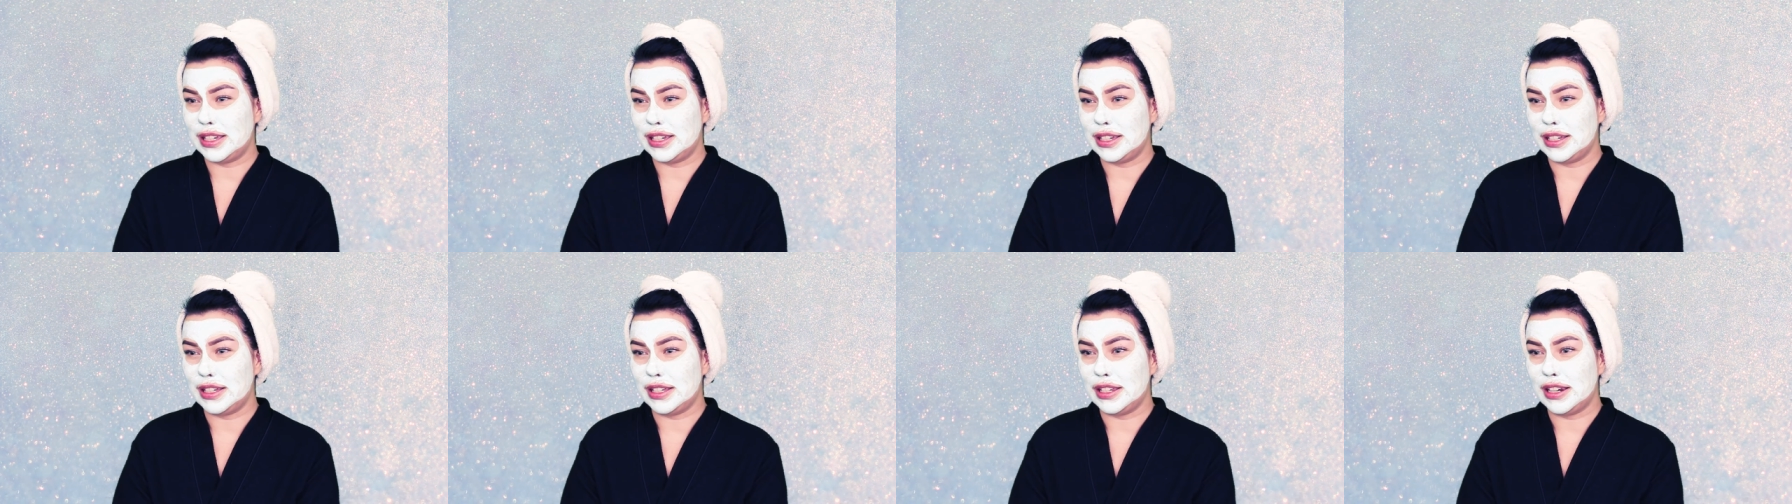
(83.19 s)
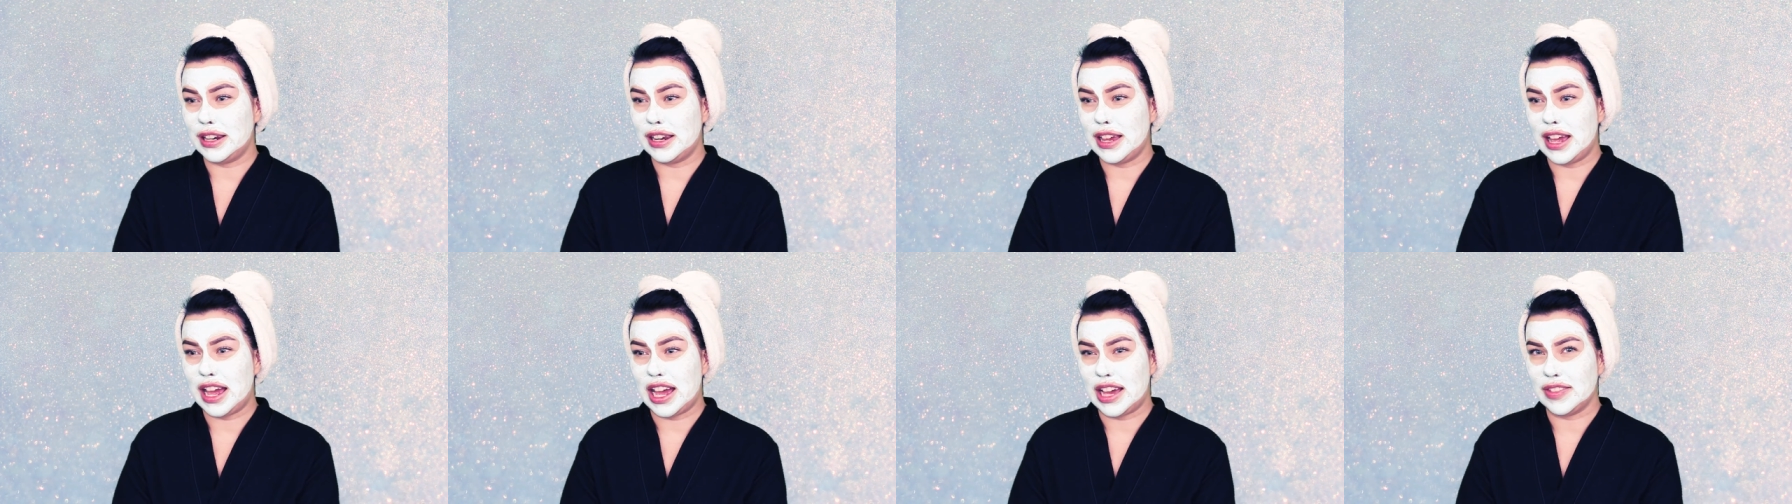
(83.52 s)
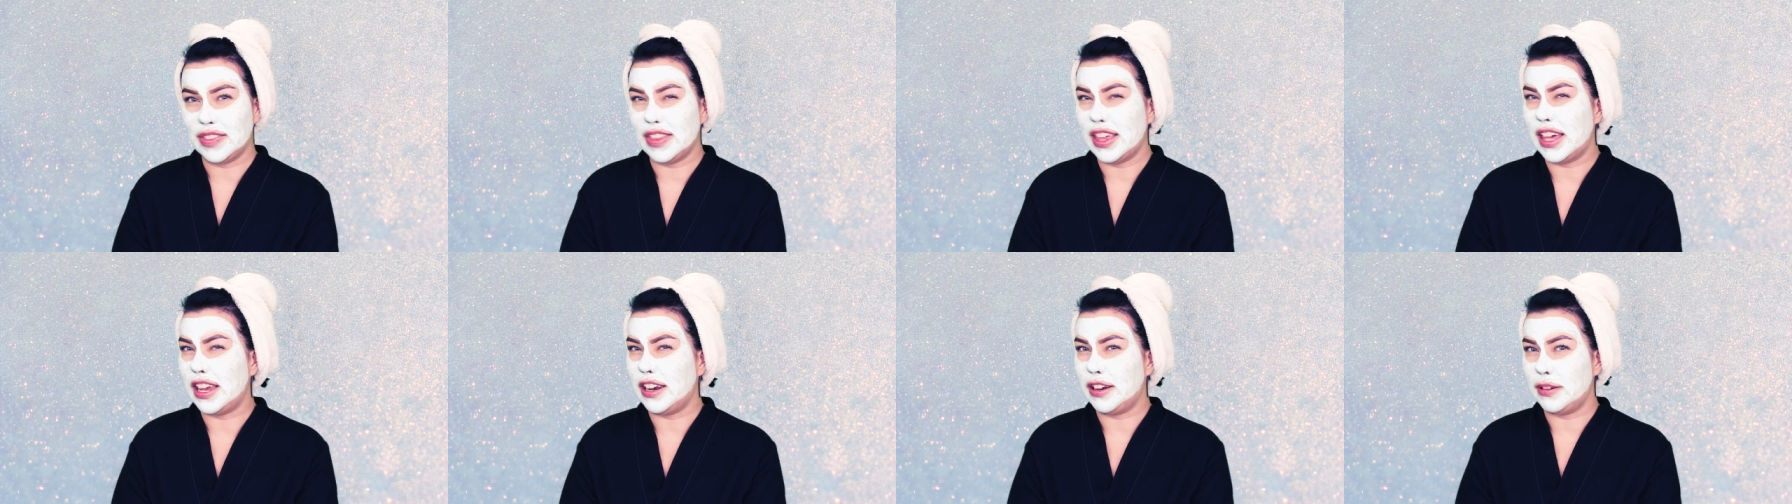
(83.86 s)
it
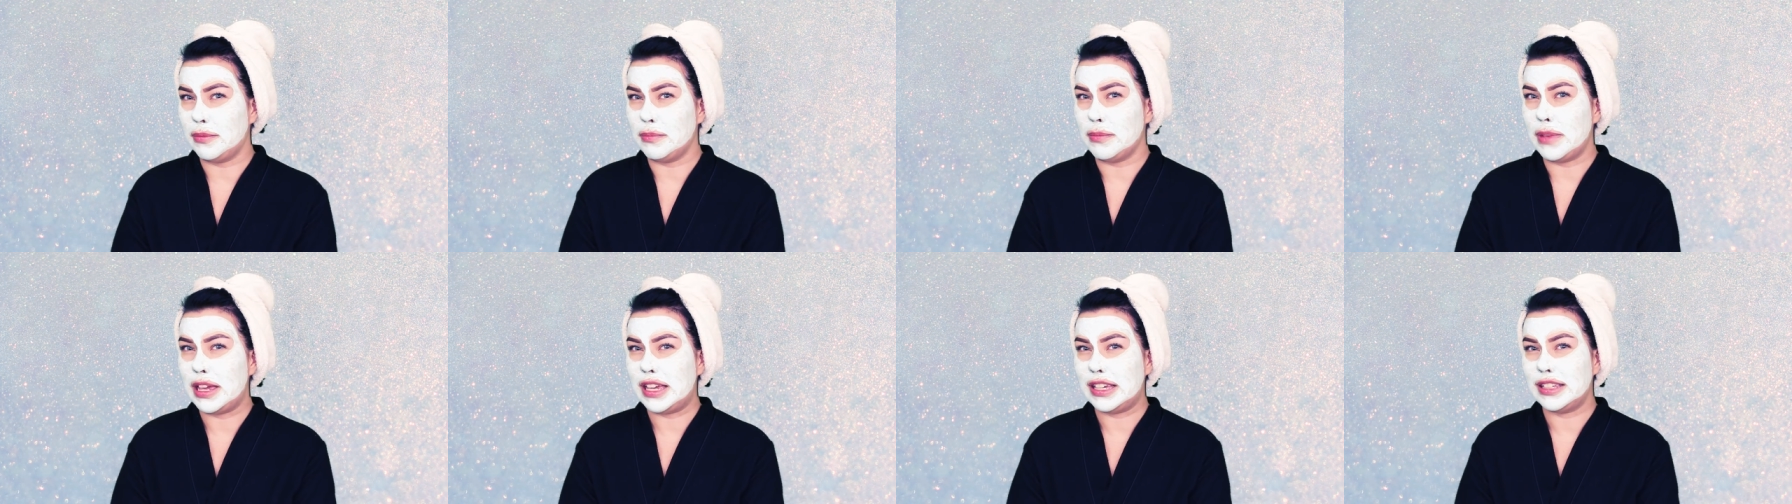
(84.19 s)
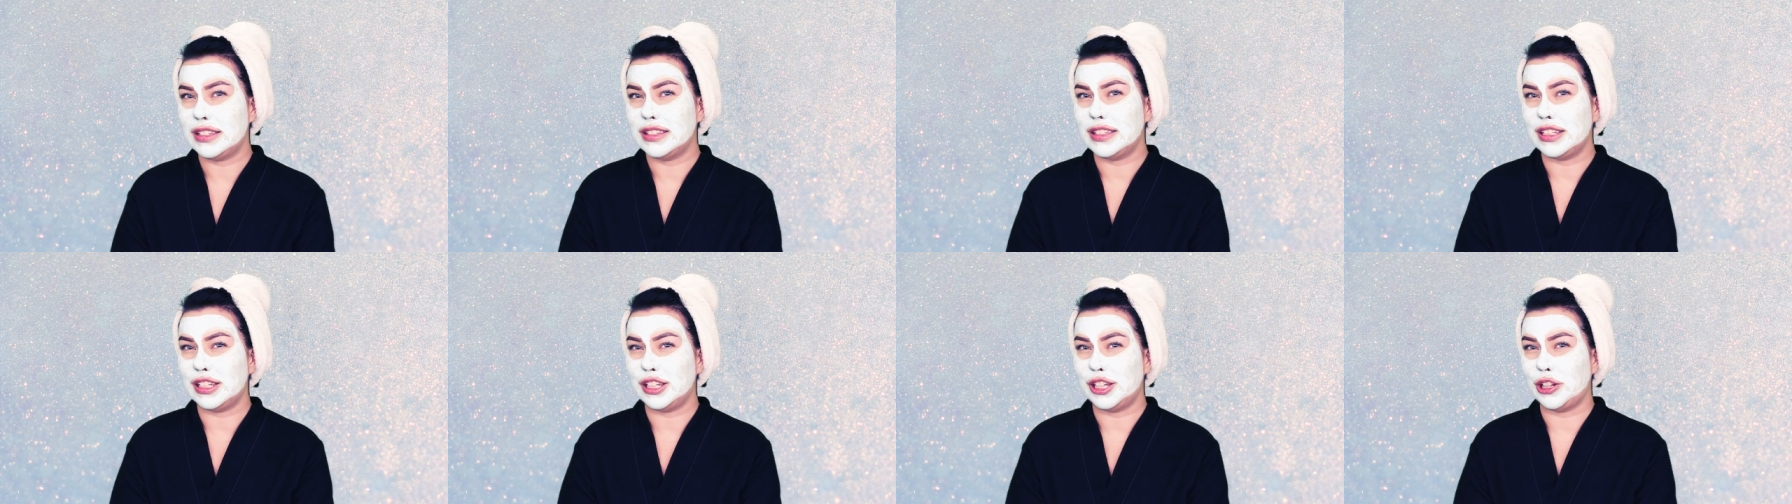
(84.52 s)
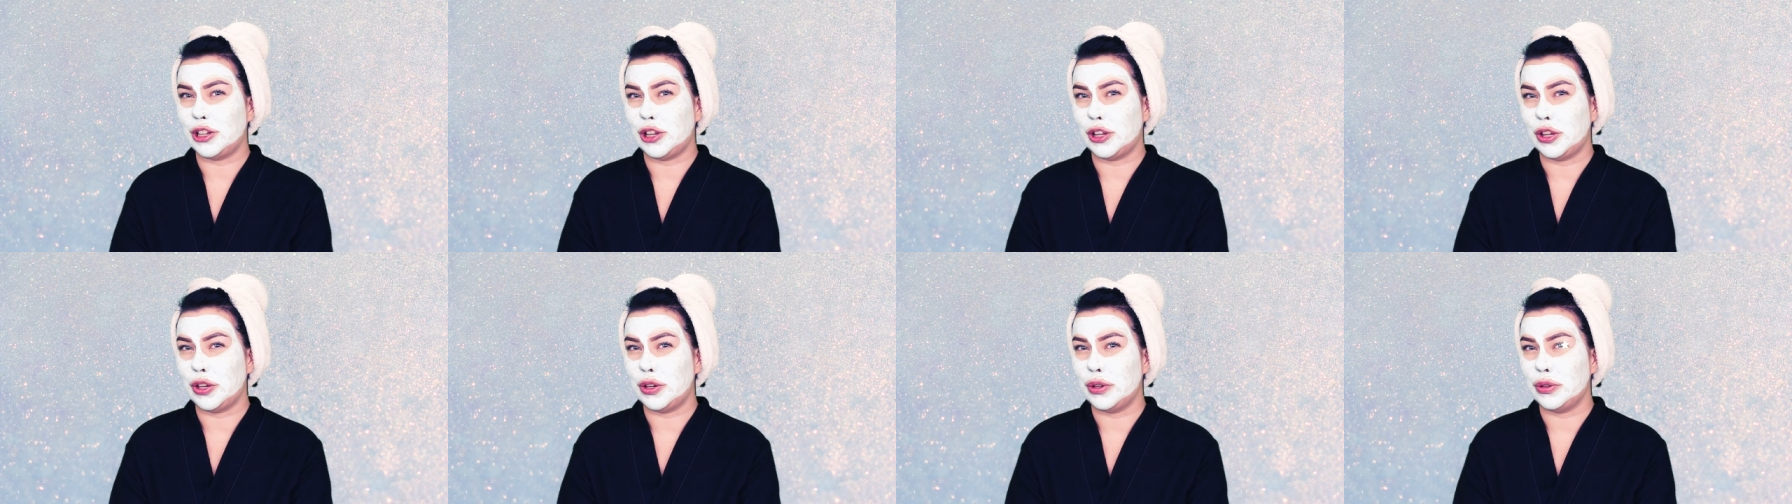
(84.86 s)
have that
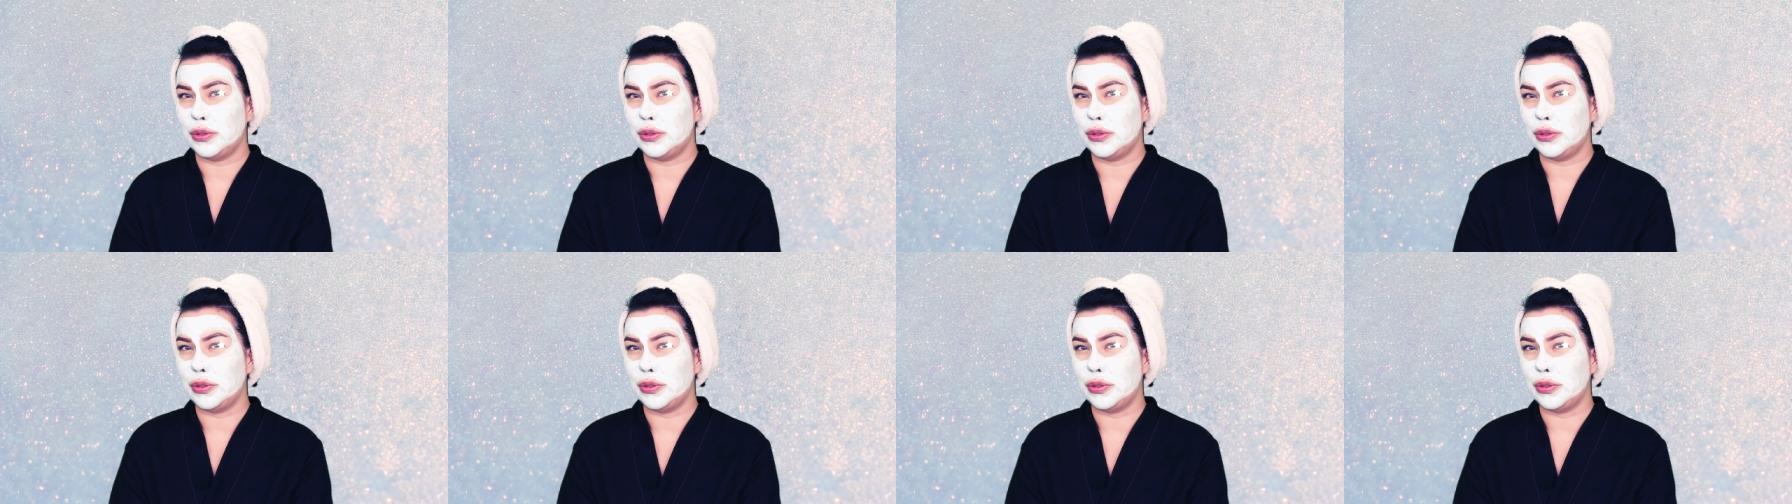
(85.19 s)
amazing glow